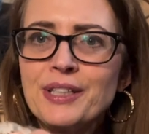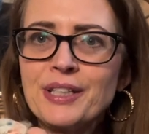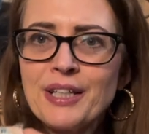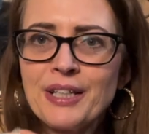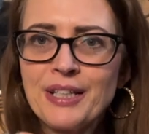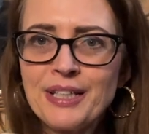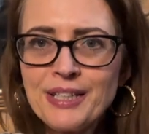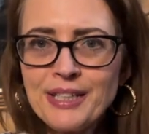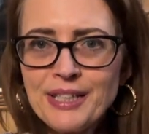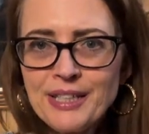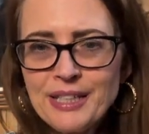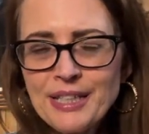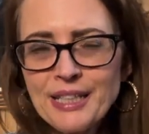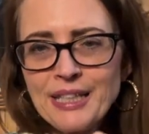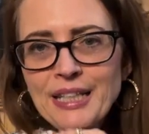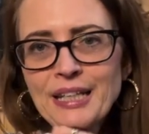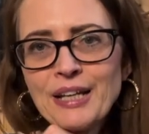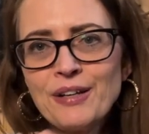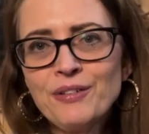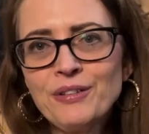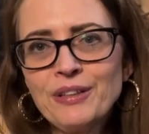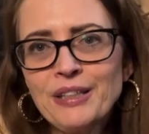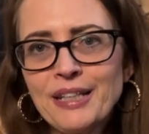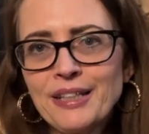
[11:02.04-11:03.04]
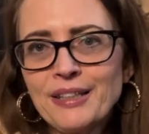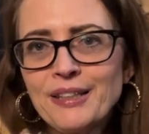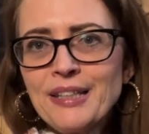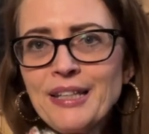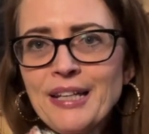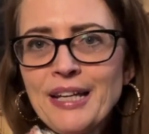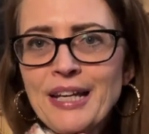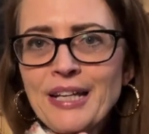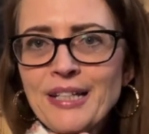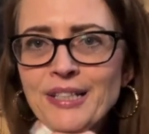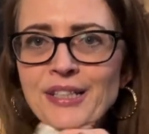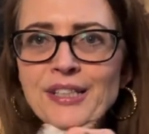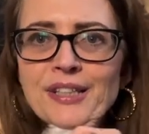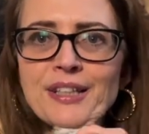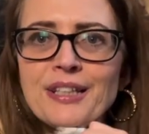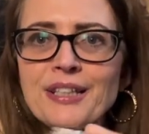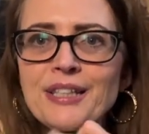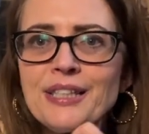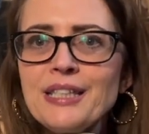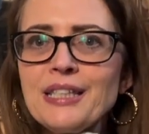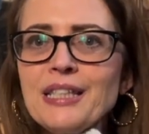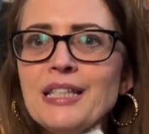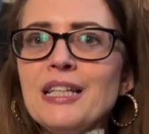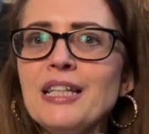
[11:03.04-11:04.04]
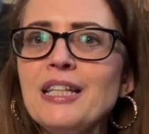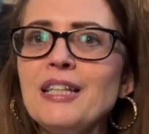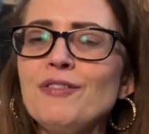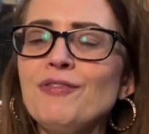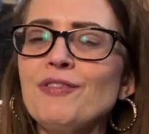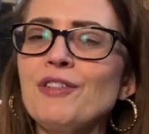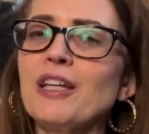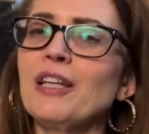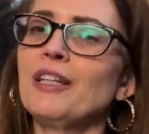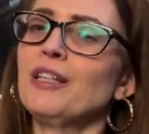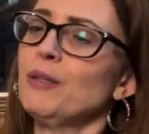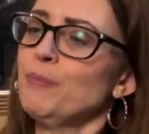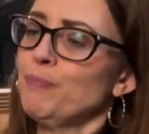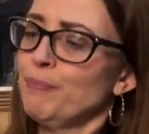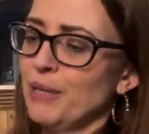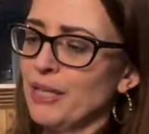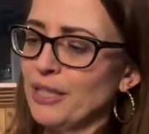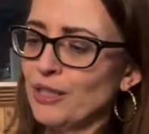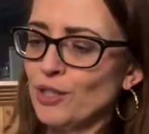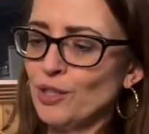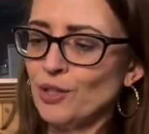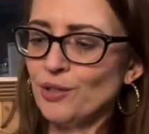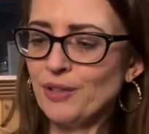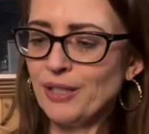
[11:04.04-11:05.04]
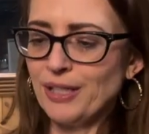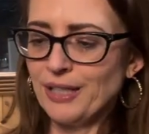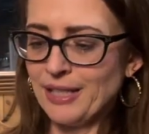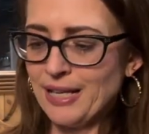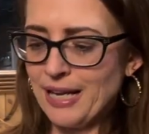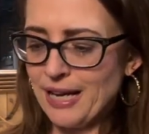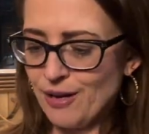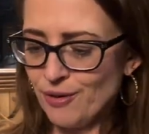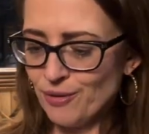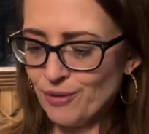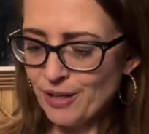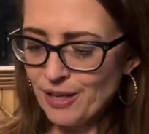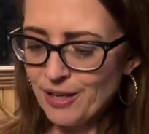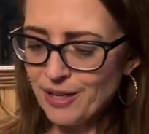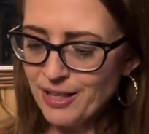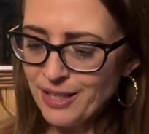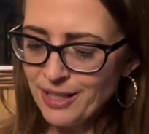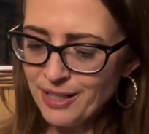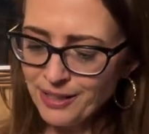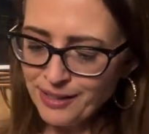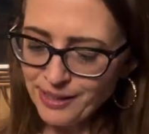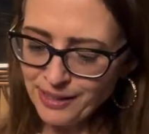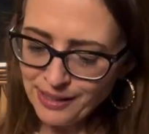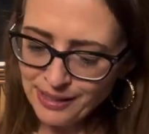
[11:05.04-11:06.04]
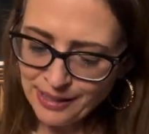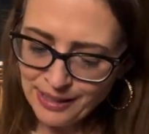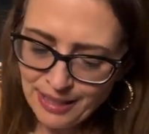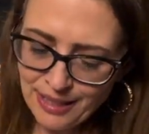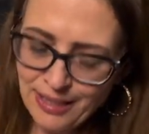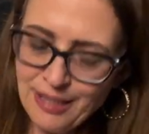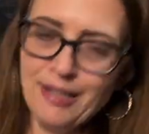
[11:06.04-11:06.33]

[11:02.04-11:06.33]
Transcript: going to stick out like the edge of the sleeve. Can you picture it now, guys?